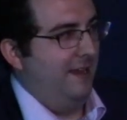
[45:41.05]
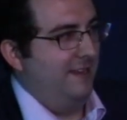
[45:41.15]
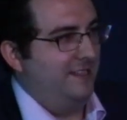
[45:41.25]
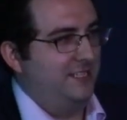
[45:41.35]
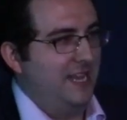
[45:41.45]

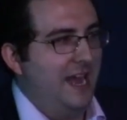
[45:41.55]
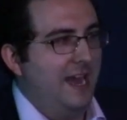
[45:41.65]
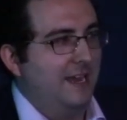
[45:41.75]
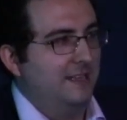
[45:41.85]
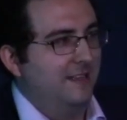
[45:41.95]

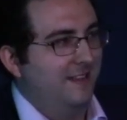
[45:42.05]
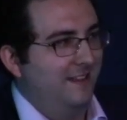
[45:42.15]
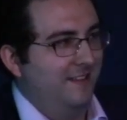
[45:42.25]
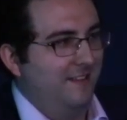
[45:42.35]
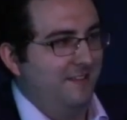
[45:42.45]
sign
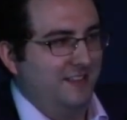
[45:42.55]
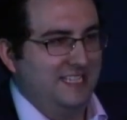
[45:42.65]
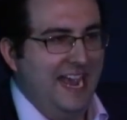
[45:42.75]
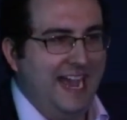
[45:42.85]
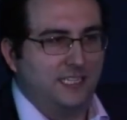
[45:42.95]
the
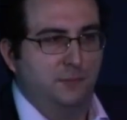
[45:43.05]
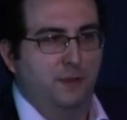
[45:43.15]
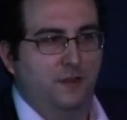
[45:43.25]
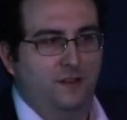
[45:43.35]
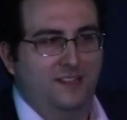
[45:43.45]
tax bill